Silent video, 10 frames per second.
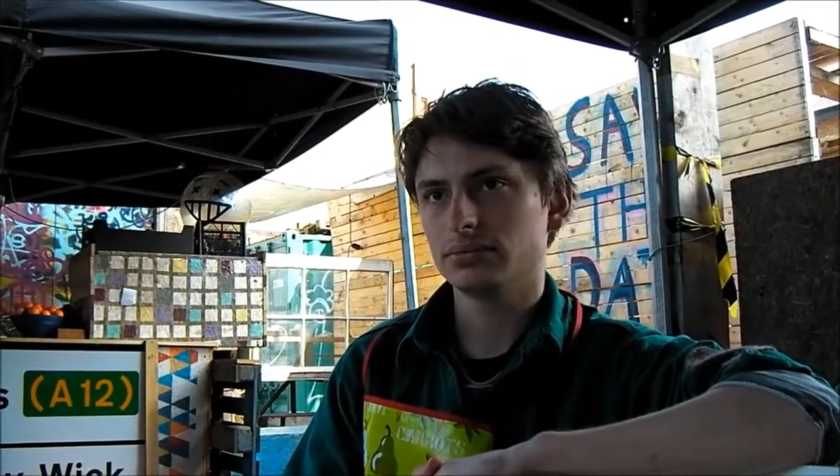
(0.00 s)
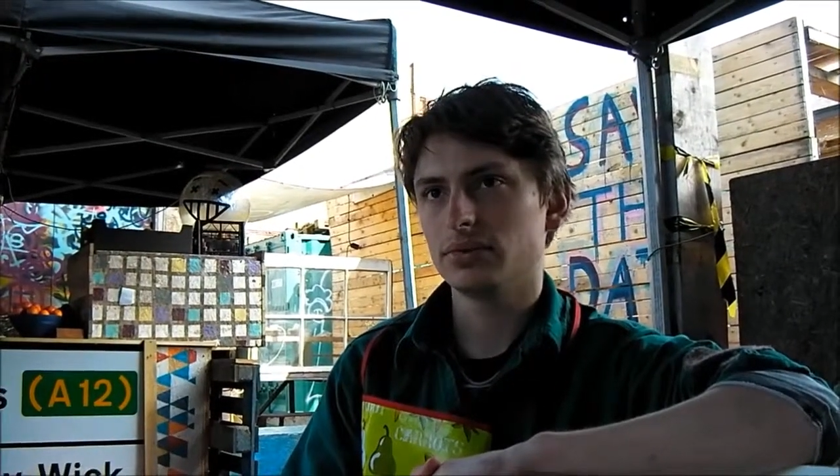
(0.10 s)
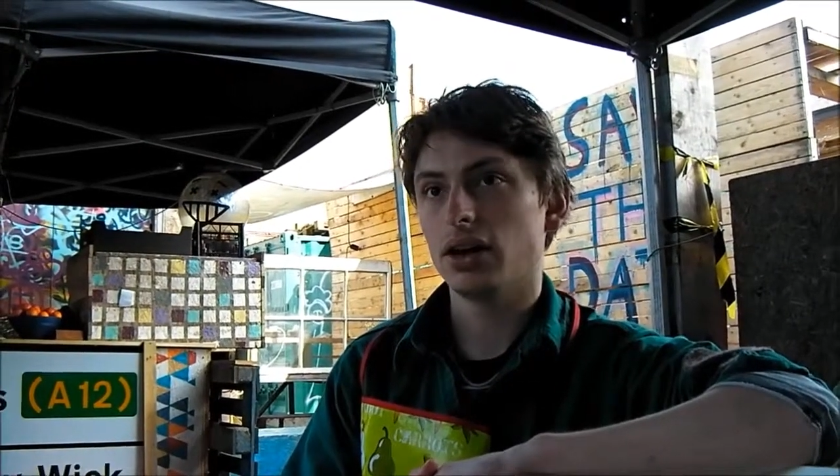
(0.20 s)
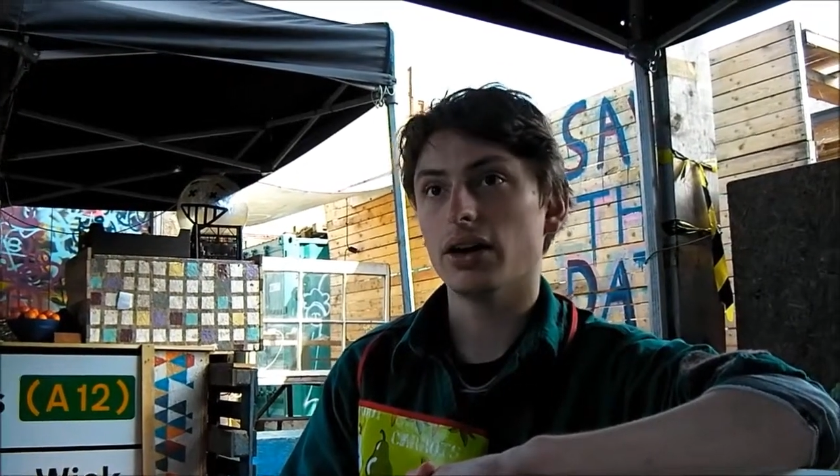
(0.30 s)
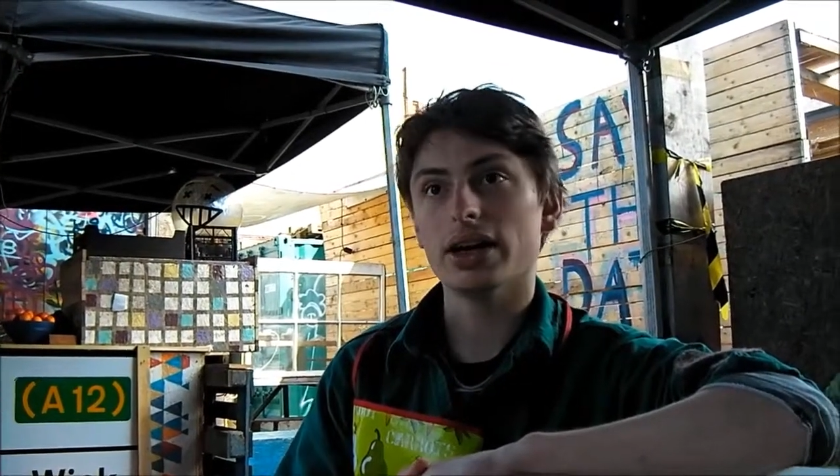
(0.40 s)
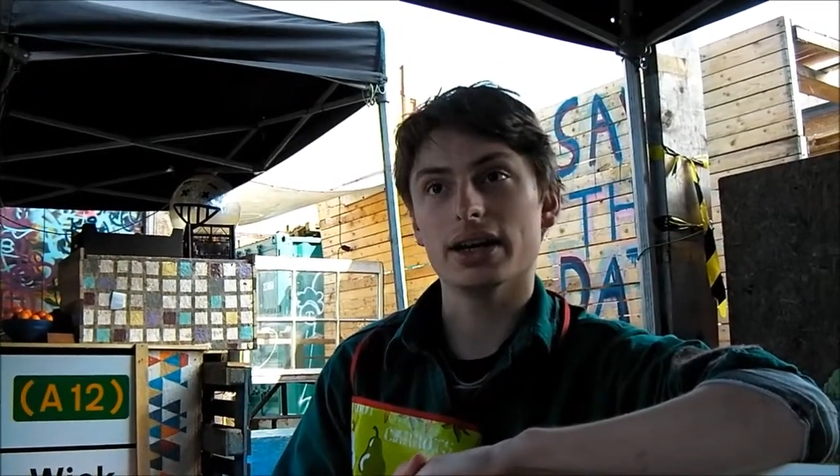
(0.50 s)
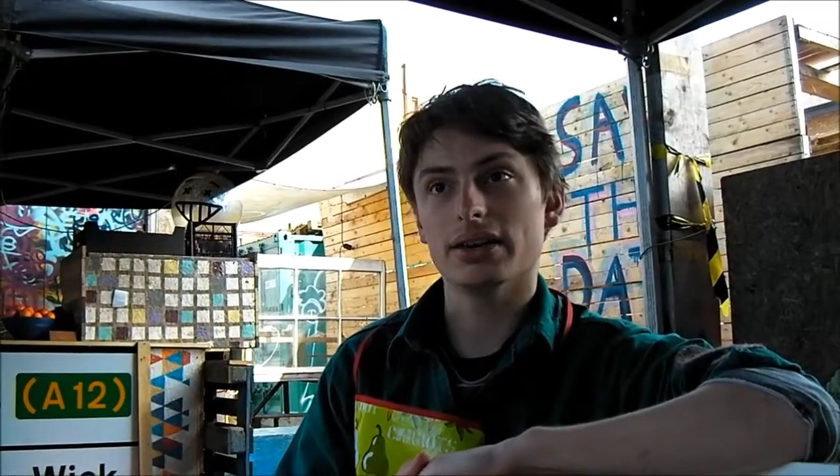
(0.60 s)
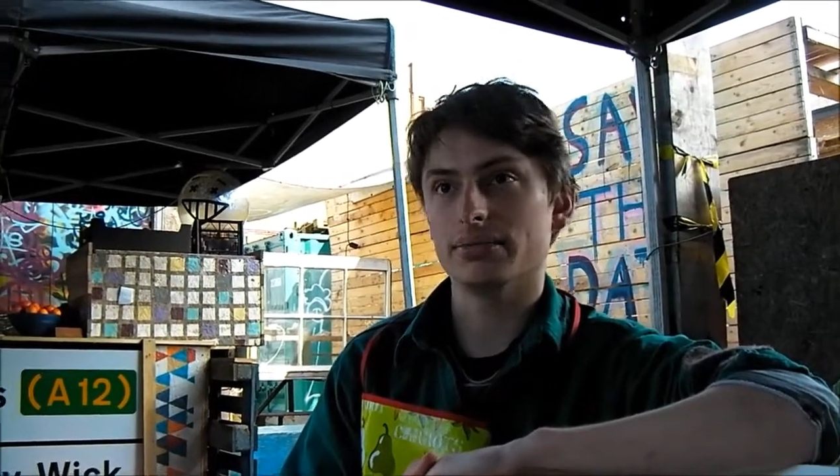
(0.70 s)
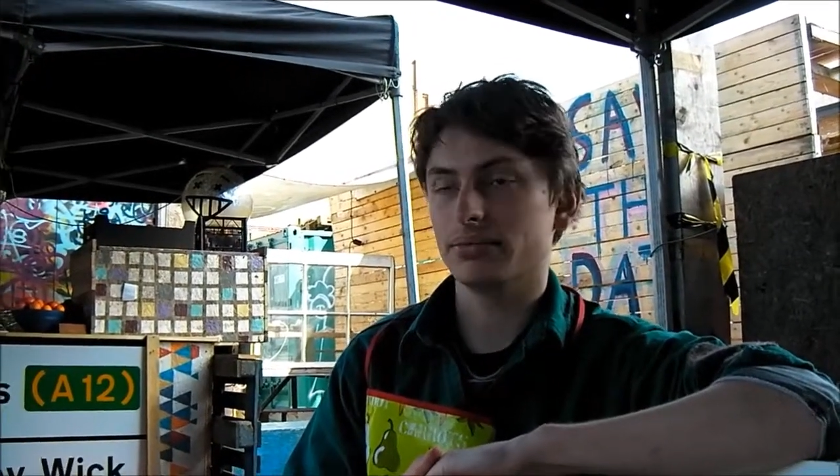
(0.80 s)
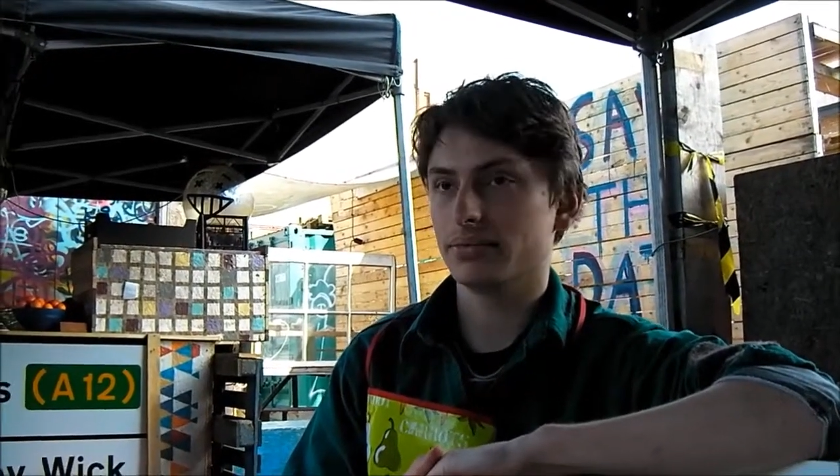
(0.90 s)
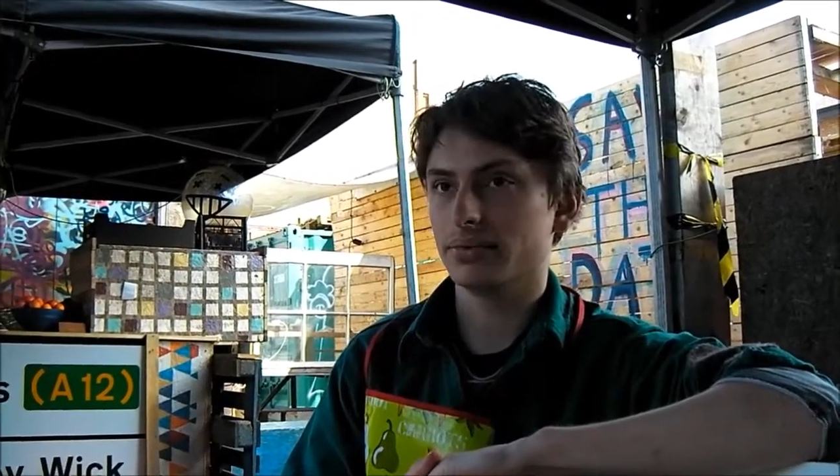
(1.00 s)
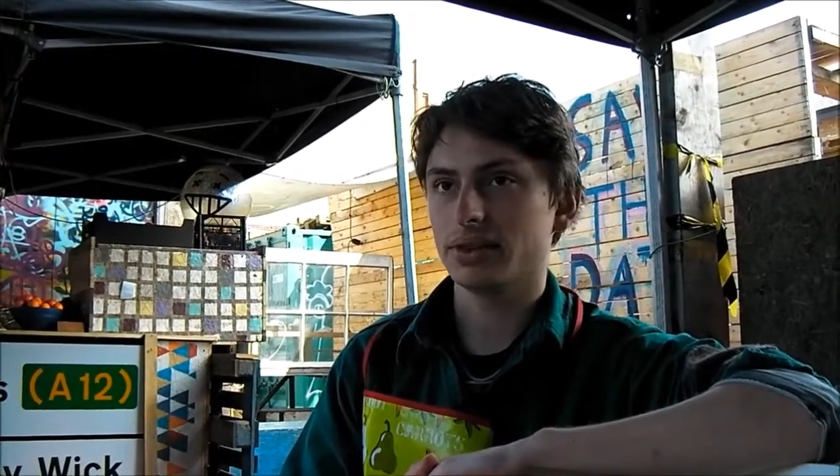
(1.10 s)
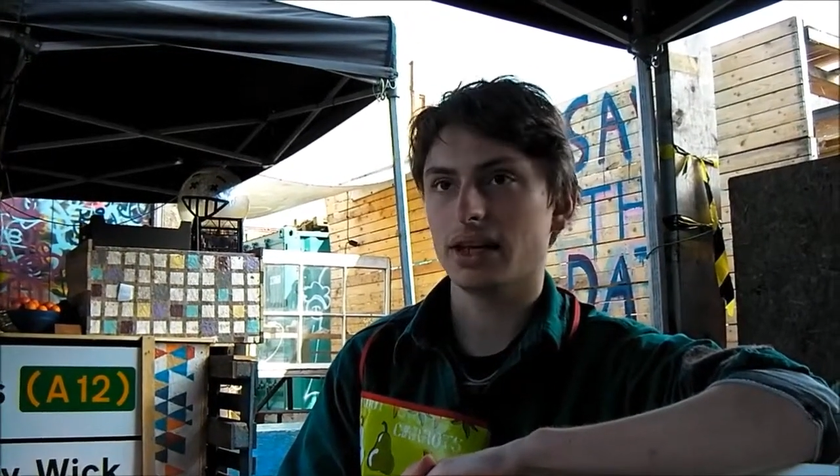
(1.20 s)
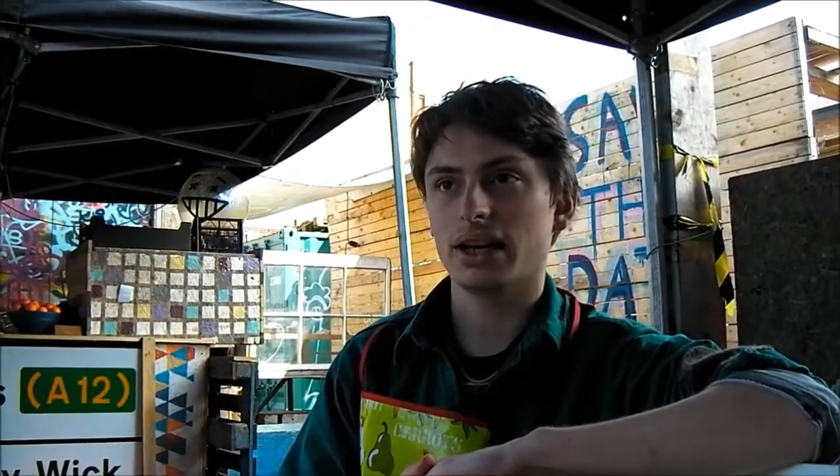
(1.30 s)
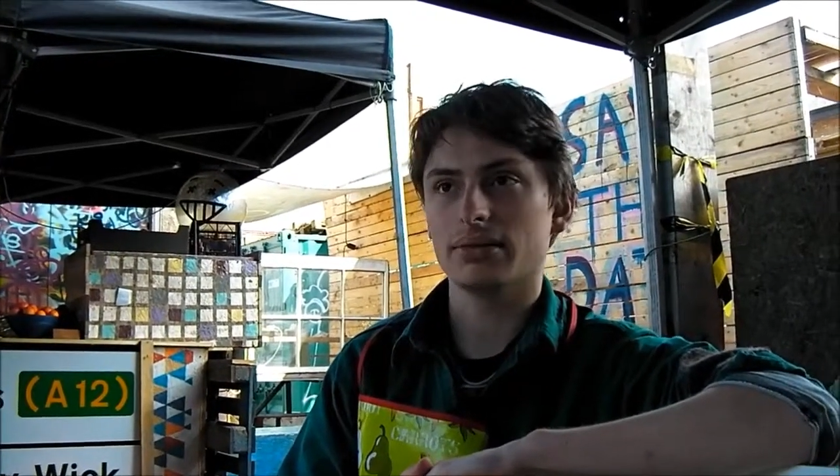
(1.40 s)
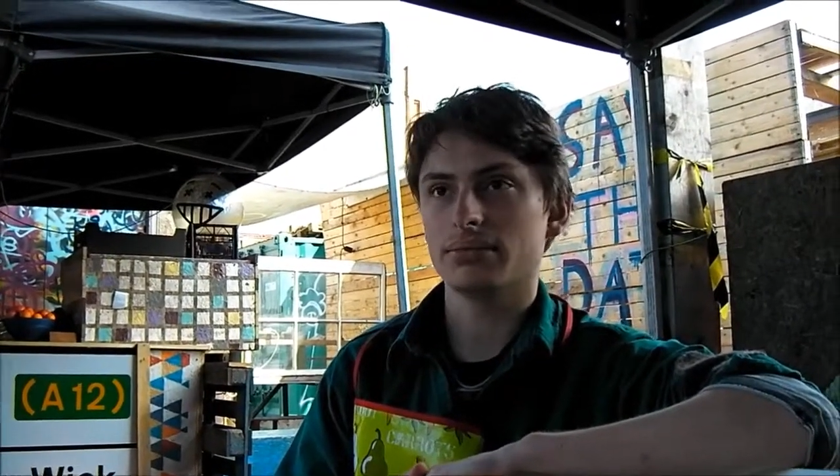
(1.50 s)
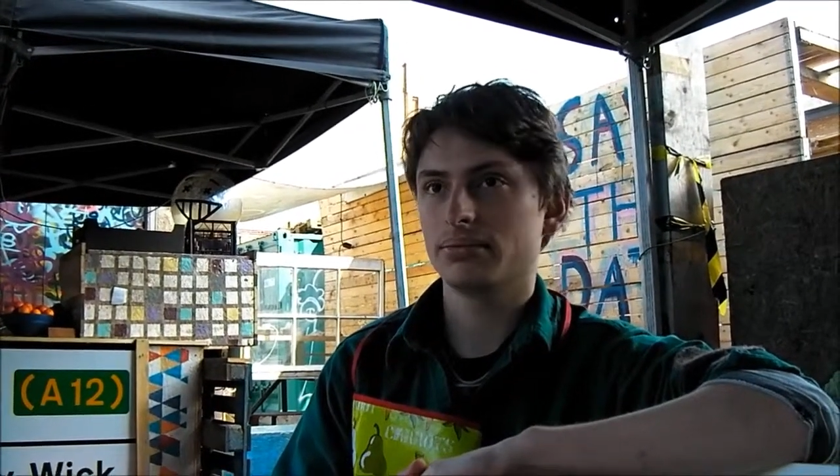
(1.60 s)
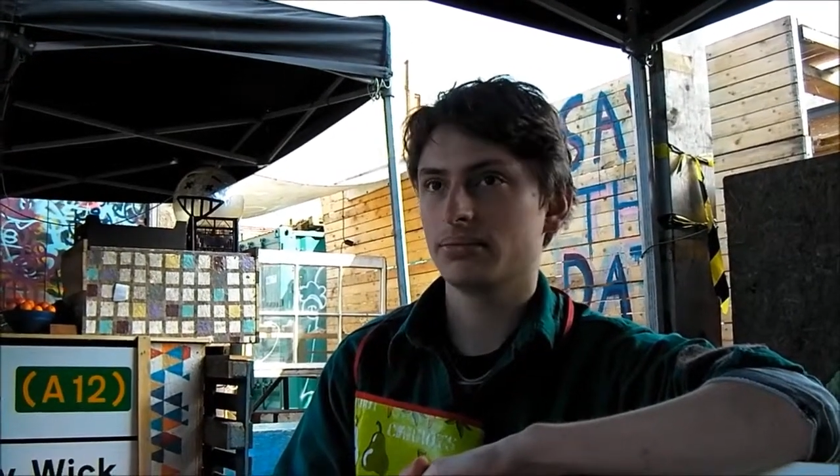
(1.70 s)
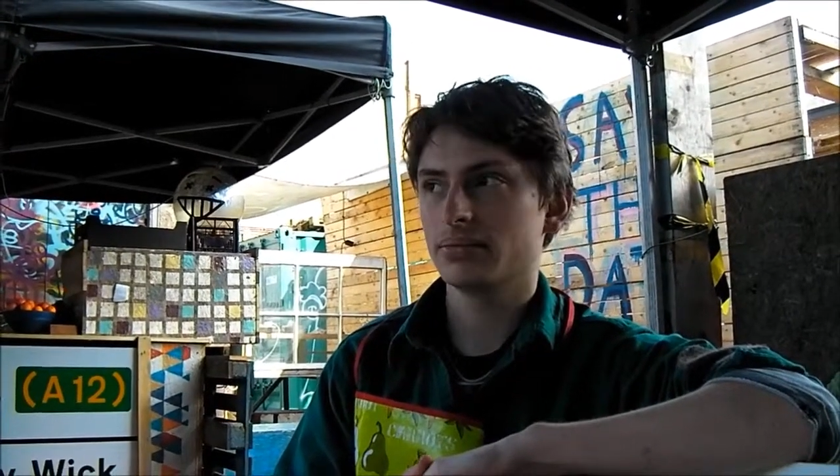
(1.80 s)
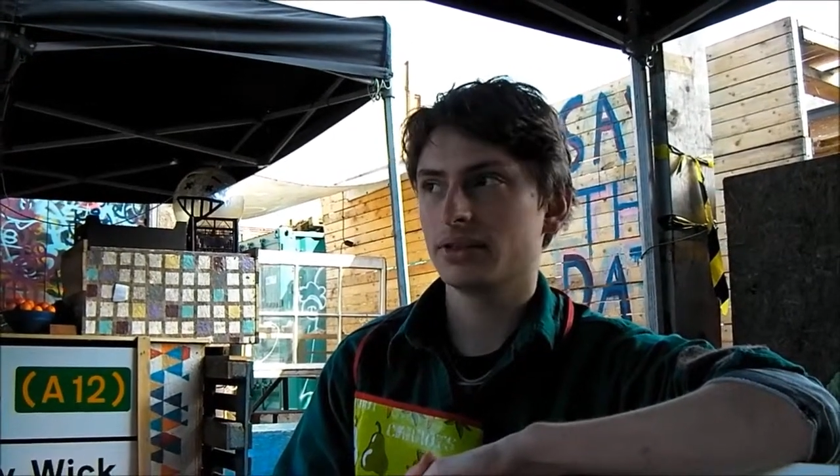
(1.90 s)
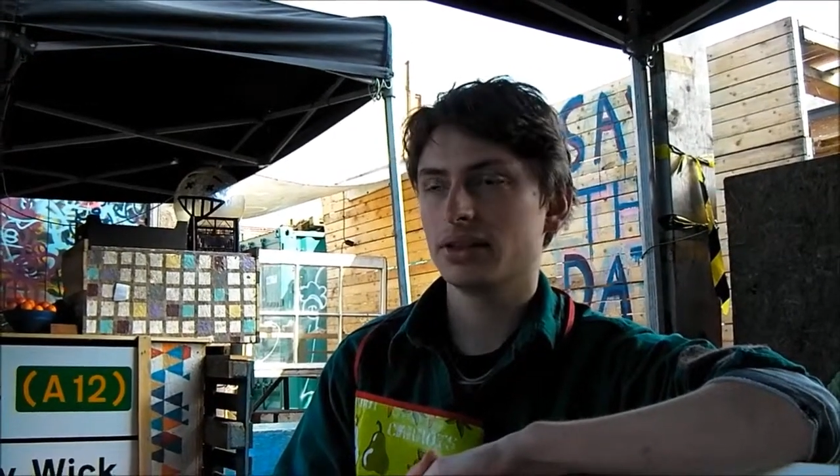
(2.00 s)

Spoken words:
really struggle to get by,